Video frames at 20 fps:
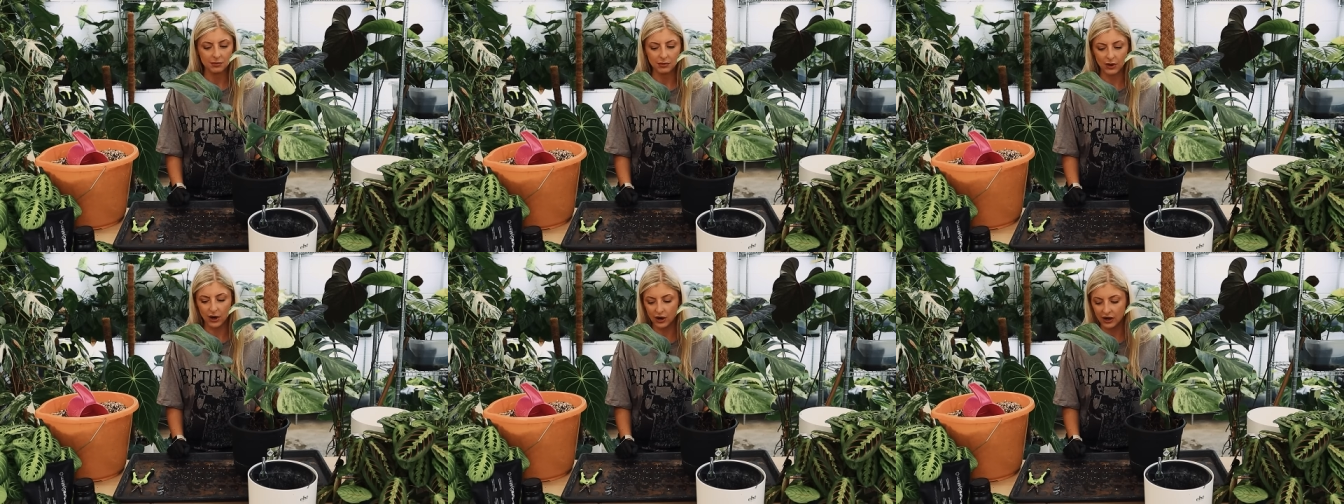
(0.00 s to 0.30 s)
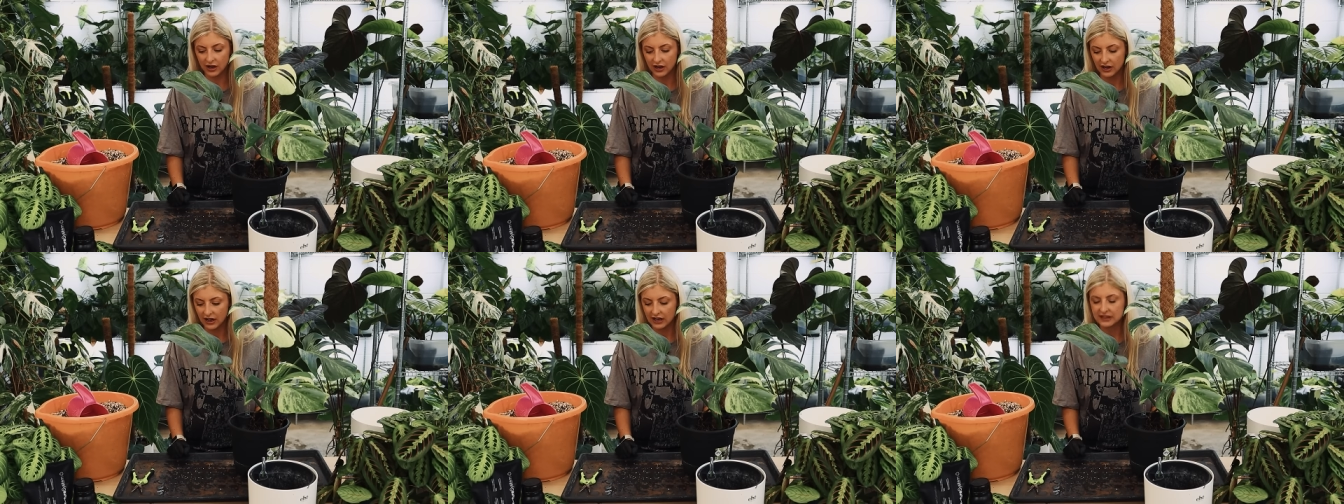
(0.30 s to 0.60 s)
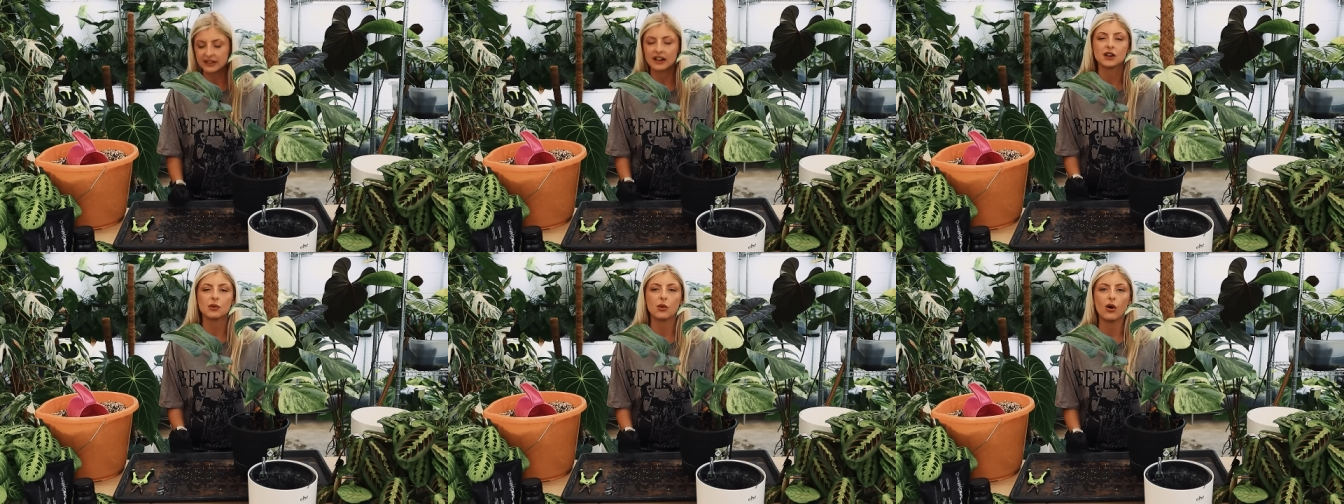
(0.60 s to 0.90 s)
But
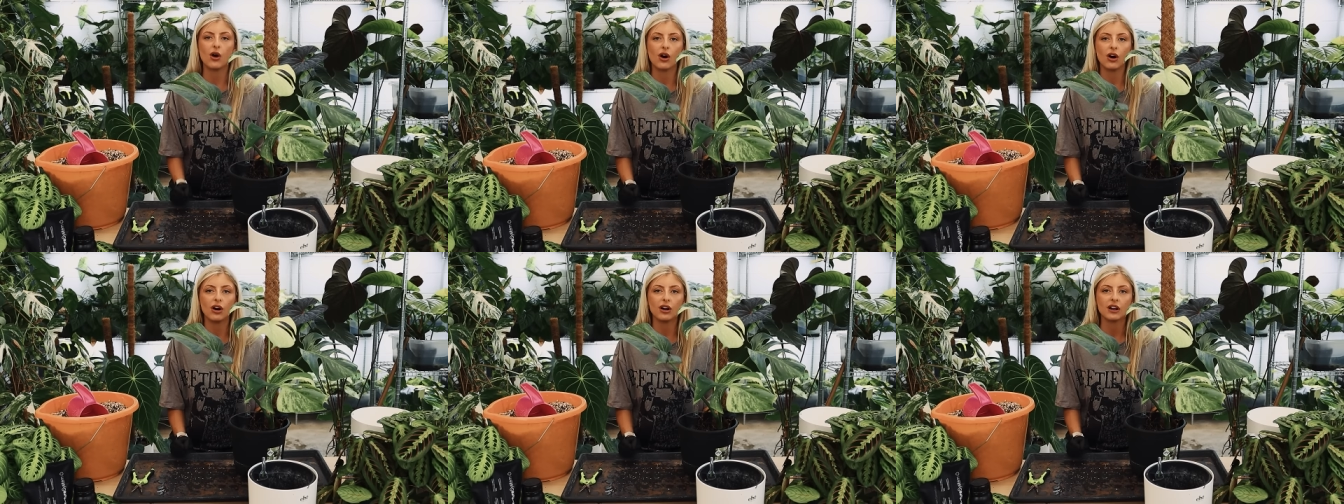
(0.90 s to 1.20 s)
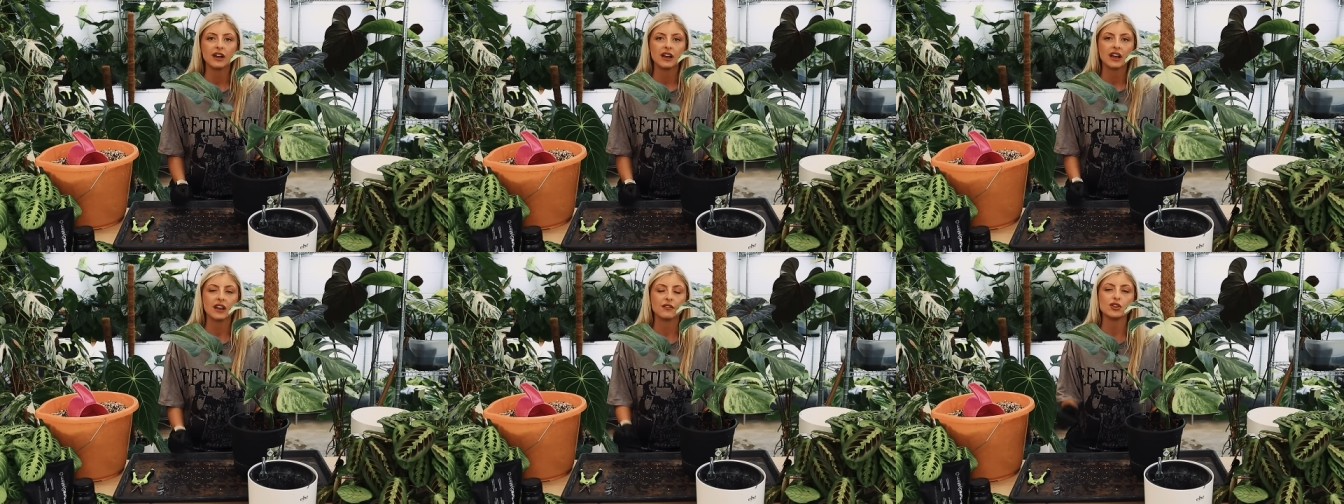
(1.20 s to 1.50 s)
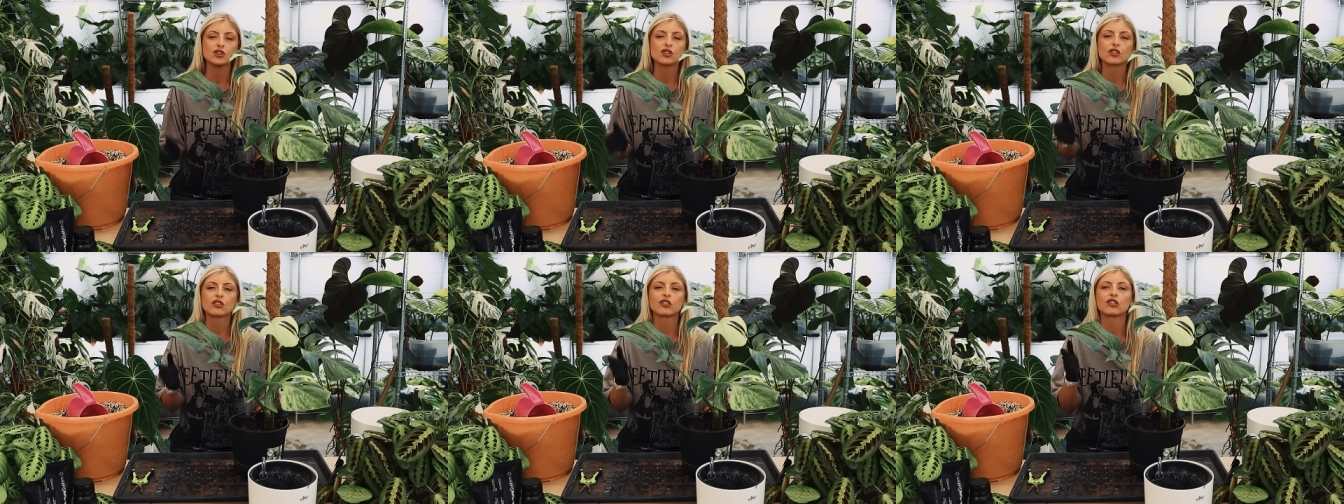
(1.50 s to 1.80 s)
I tell you what,
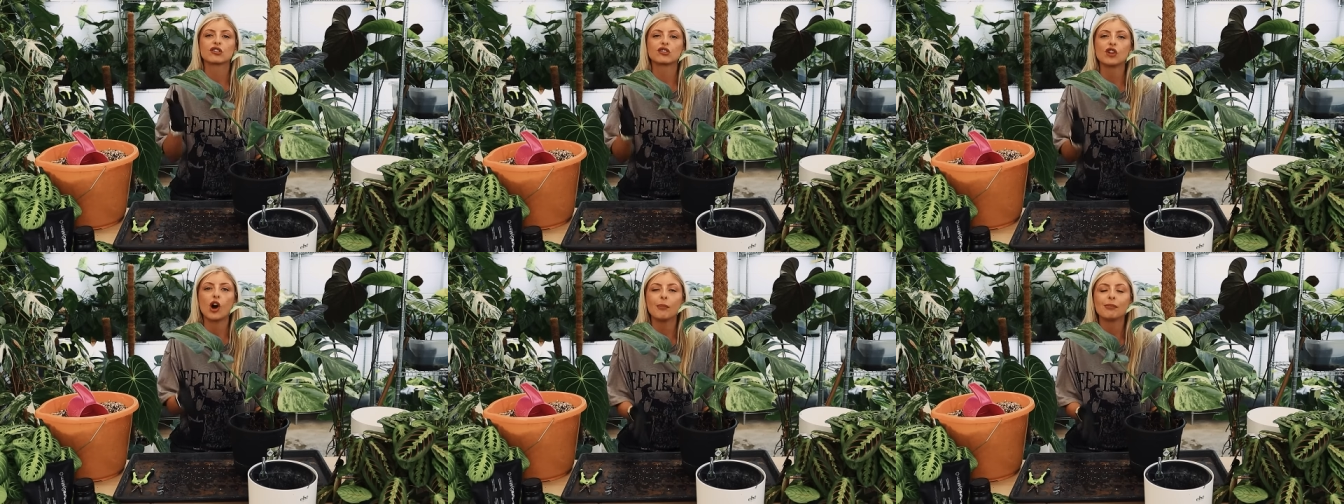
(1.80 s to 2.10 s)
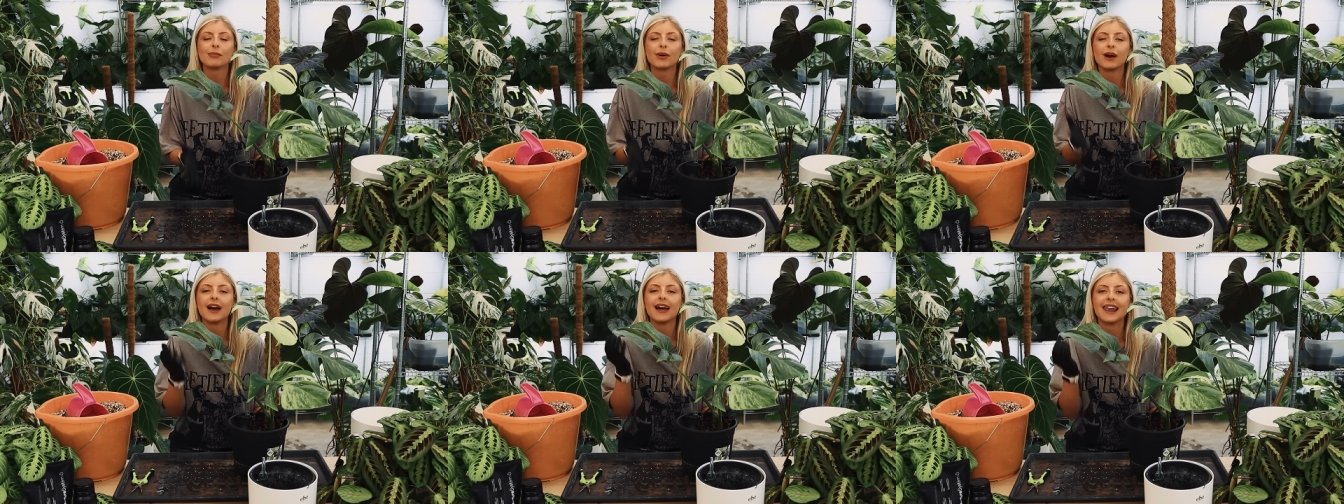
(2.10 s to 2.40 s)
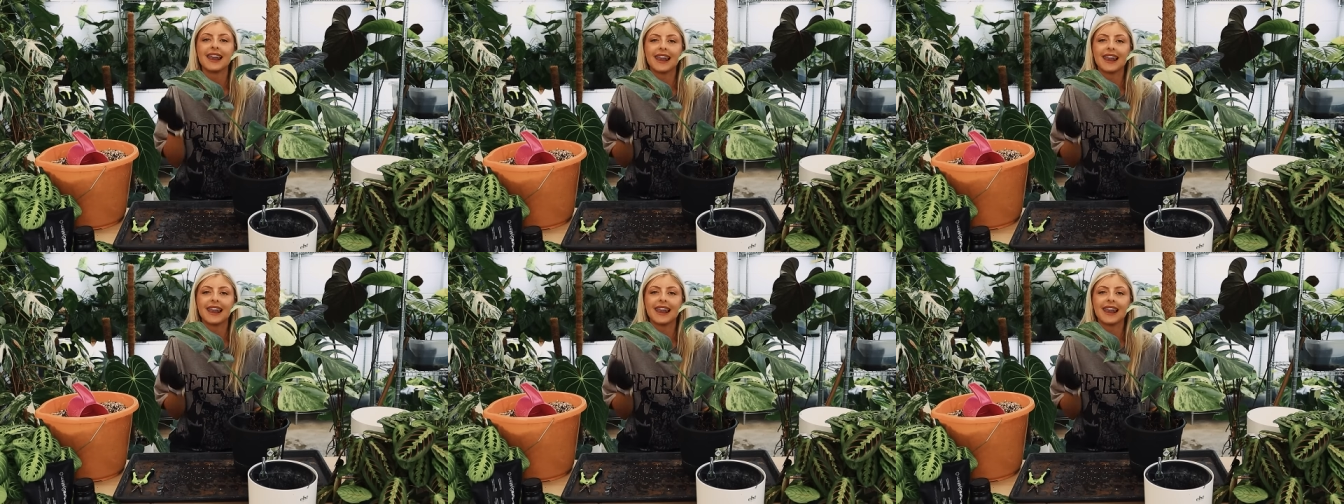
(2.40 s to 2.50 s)
if you just stop